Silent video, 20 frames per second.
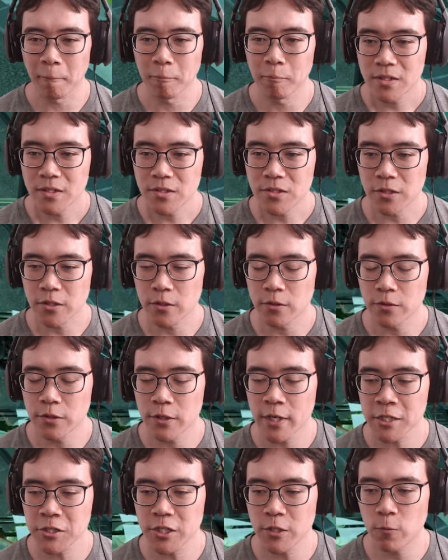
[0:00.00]
So
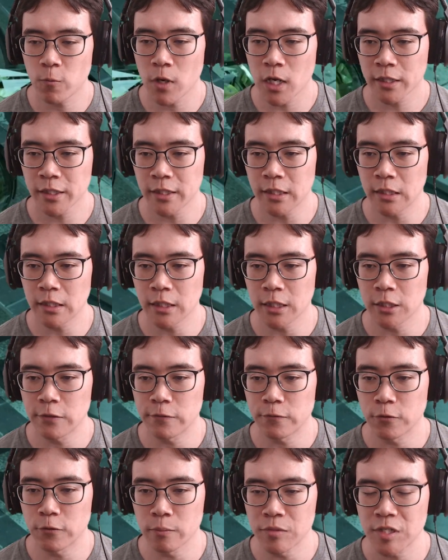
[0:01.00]
they're actually walking in
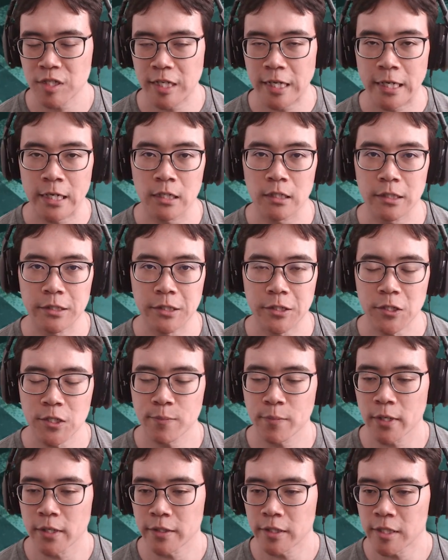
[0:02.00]
room scale in this
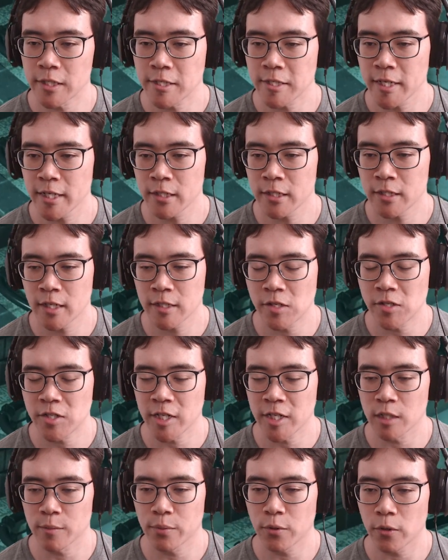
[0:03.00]
part. They decided not to
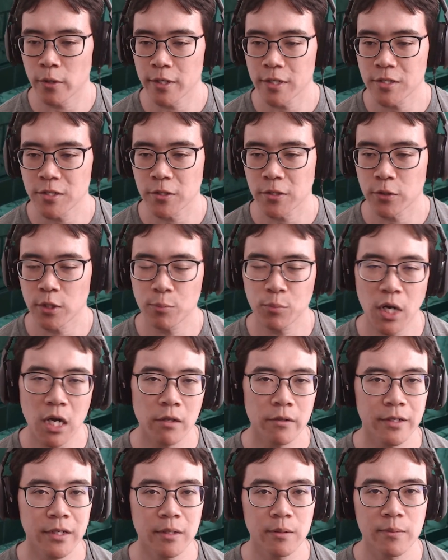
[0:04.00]
teleport, so they're
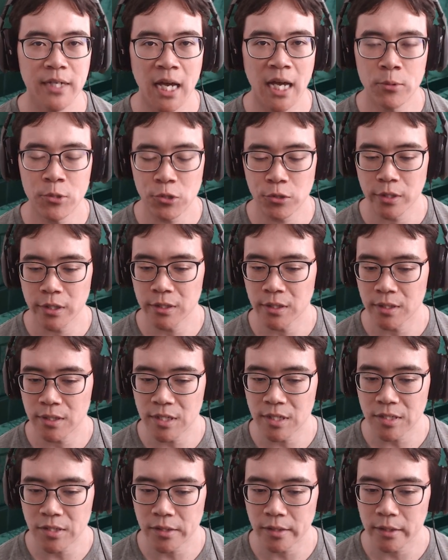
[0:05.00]
probably capturing in a
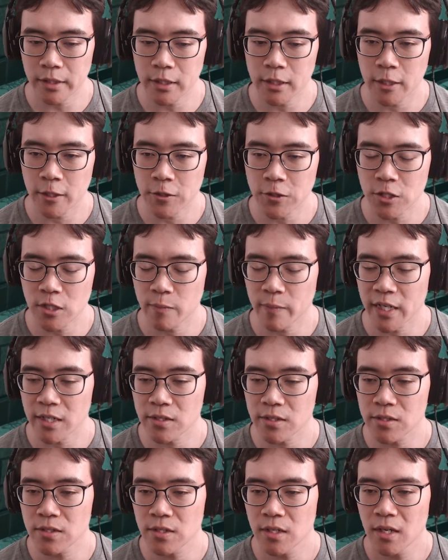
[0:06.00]
decently large
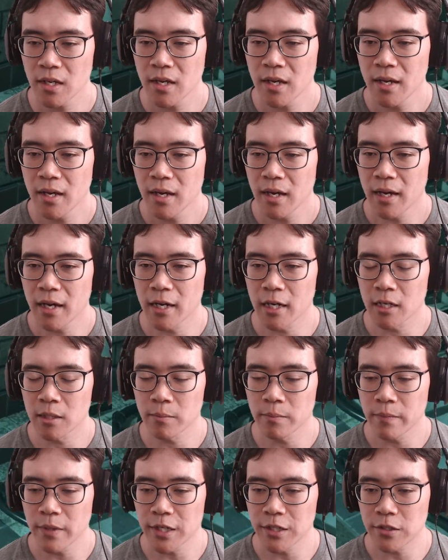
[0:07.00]
space.
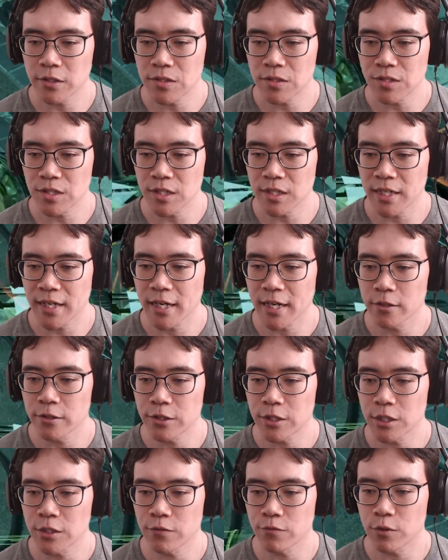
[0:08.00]
And you can see how
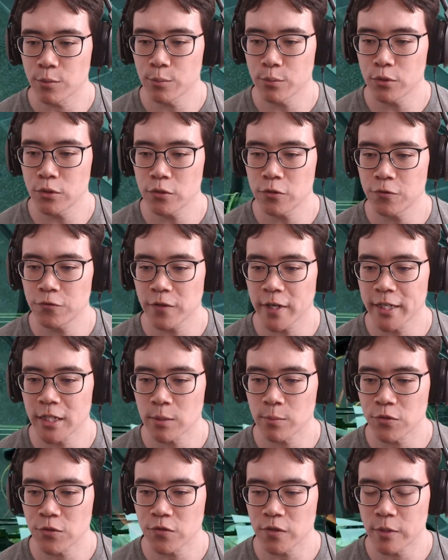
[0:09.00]
you can remove
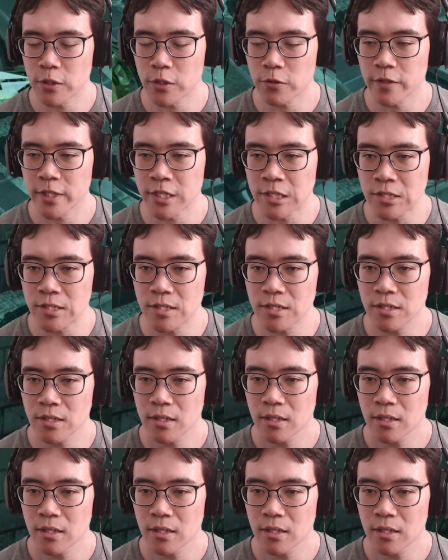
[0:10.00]
items from your wrist,